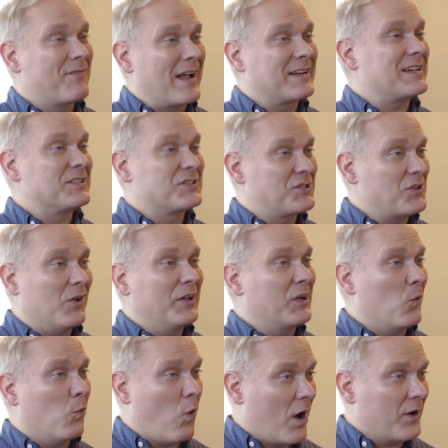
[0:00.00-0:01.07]
fact, installing
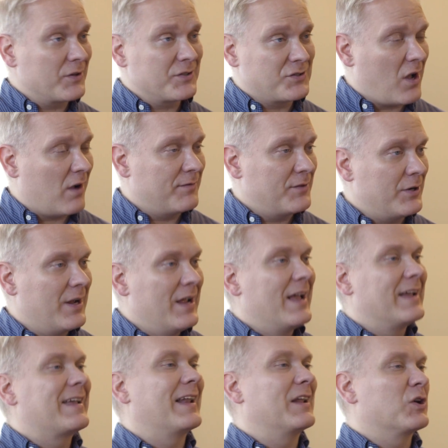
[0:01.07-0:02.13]
a water softener
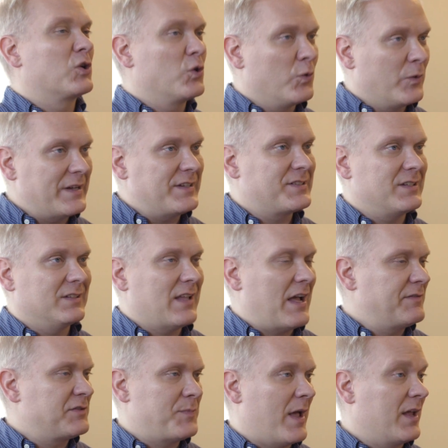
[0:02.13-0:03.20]
can increase the
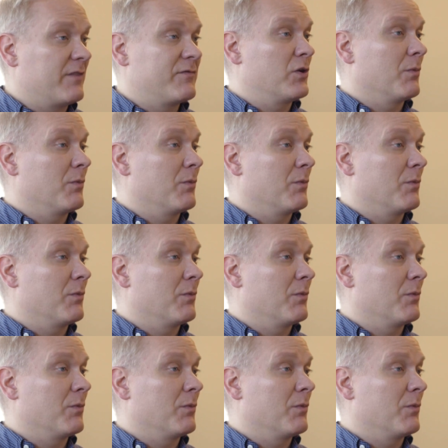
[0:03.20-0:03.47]
lifespan of